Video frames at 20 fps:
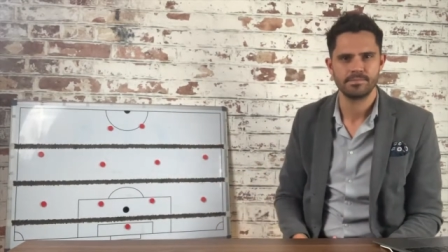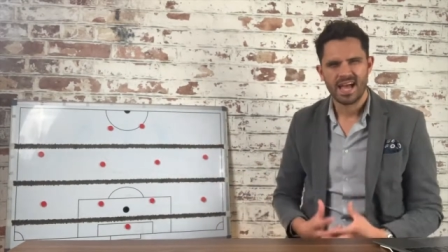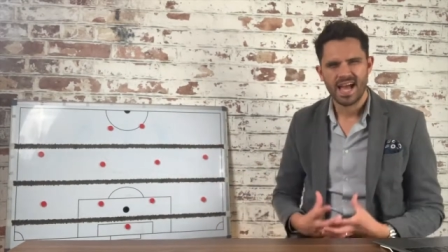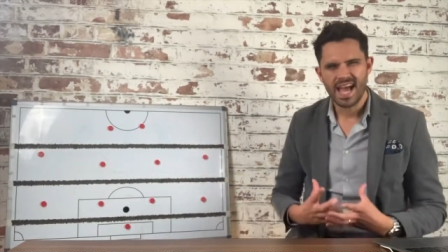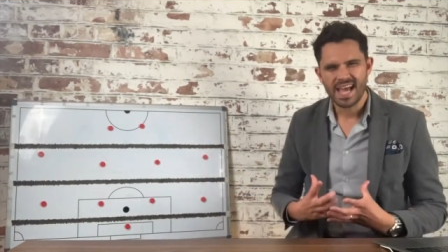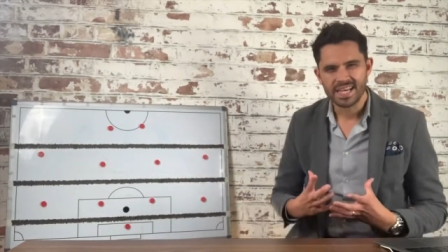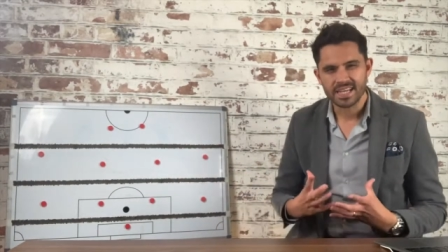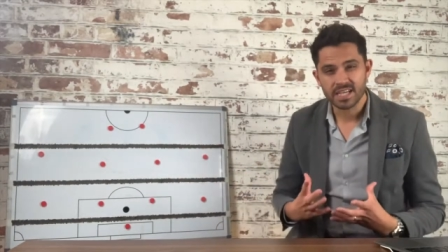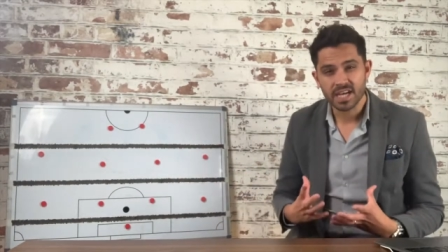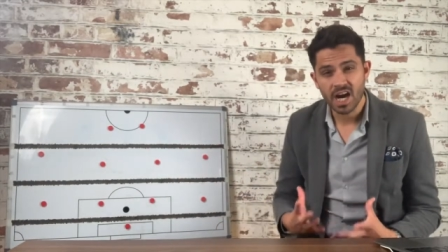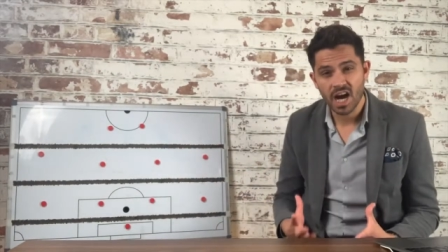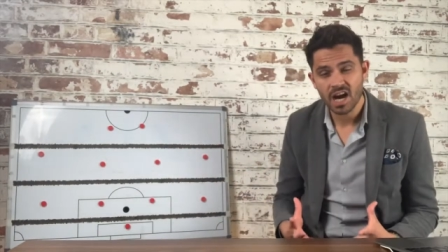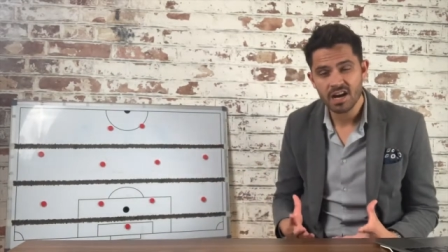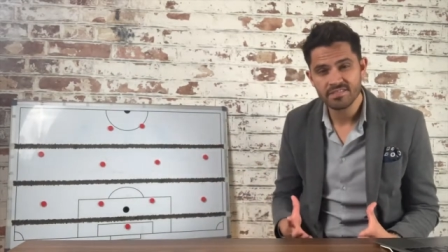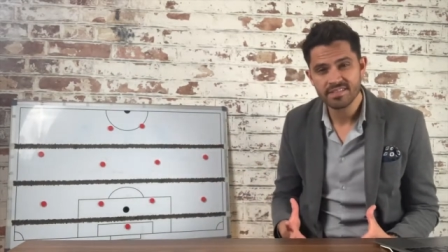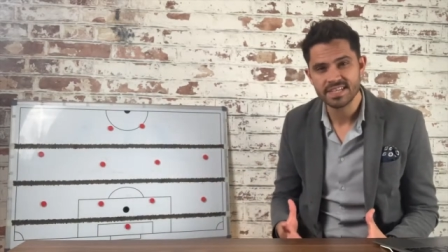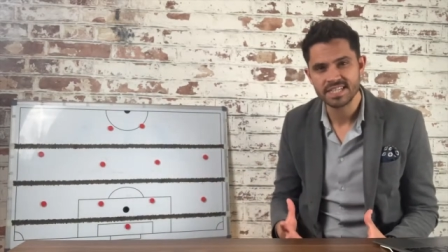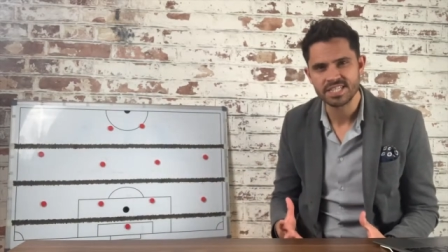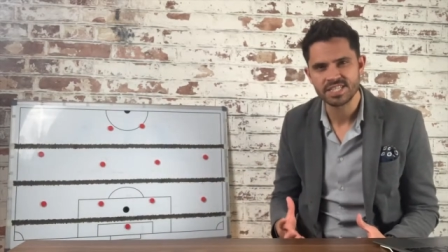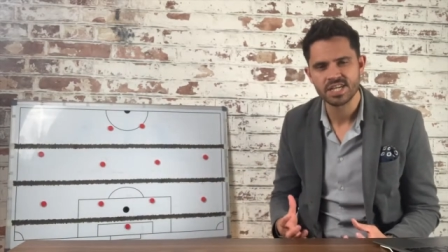
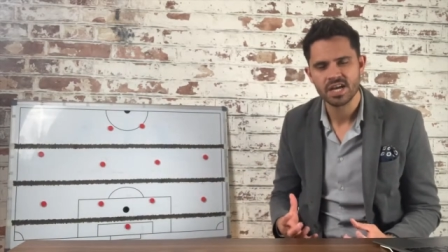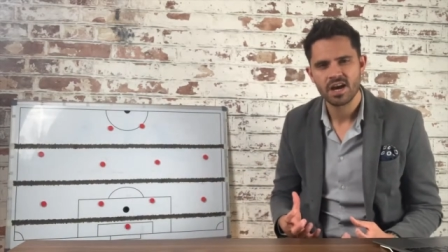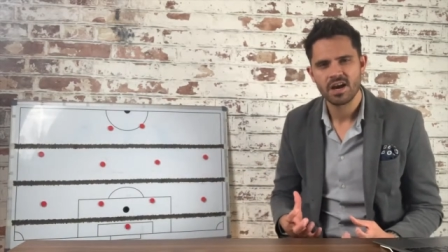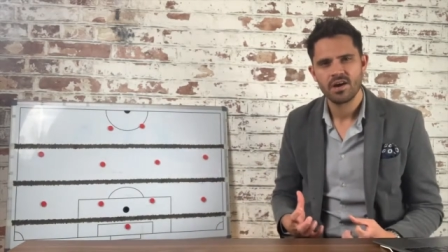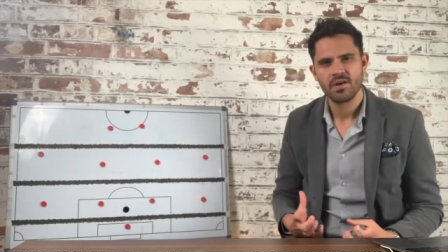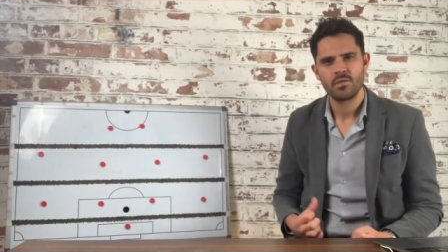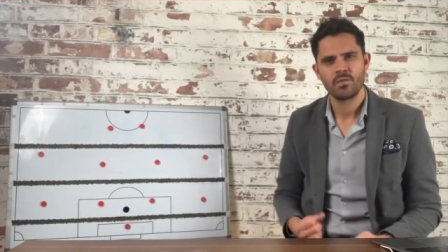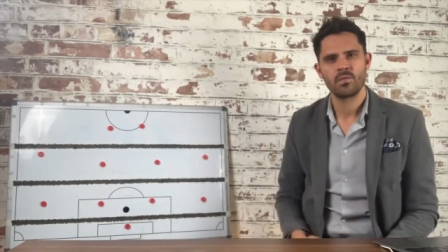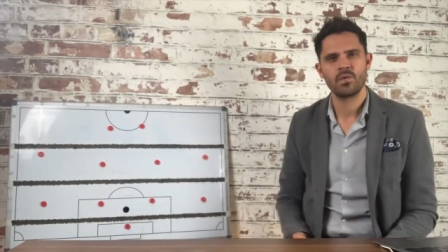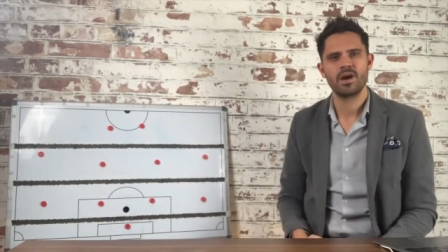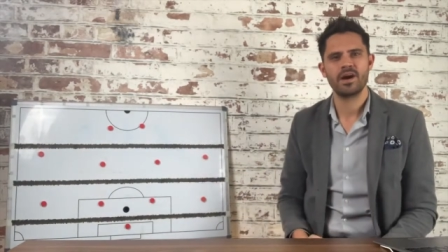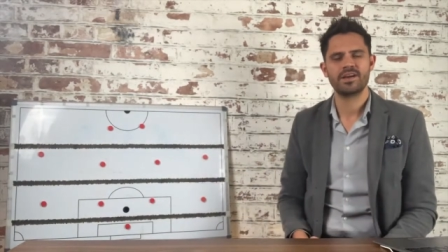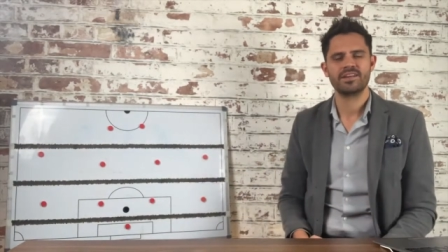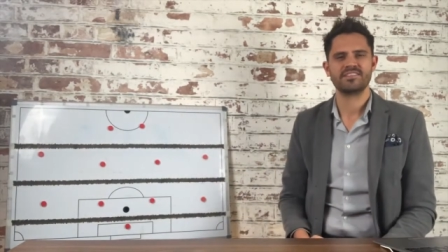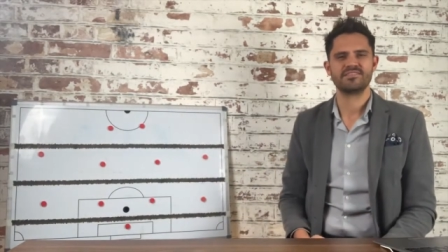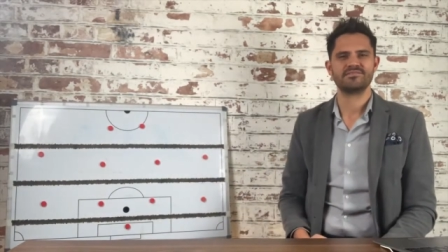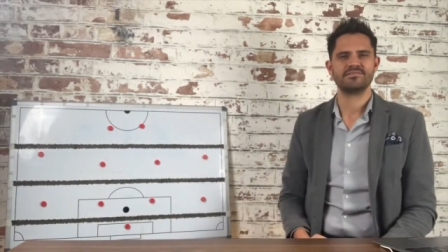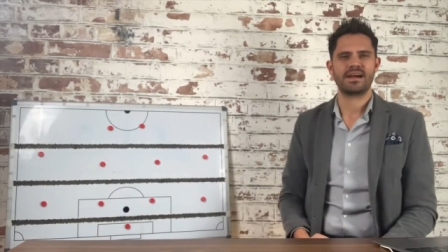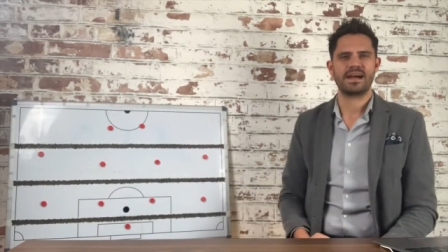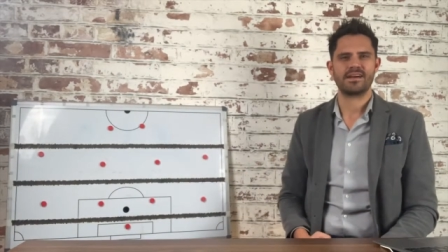Encourage word of
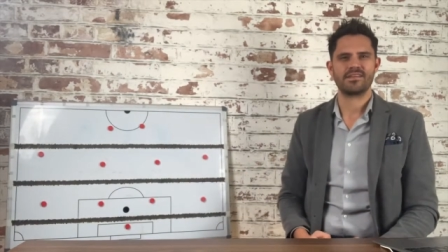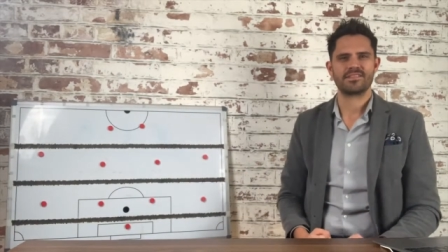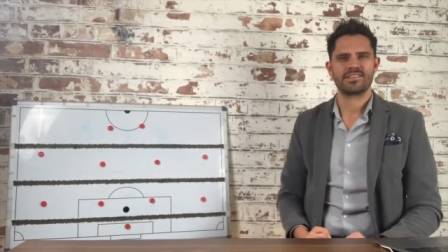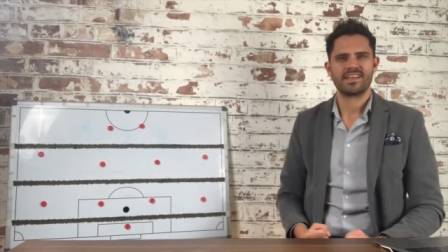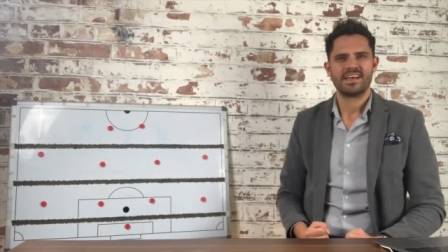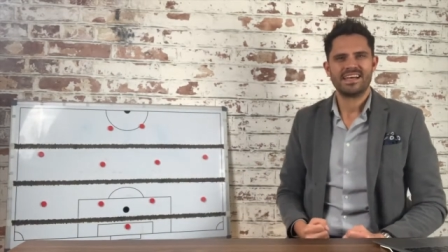mouth.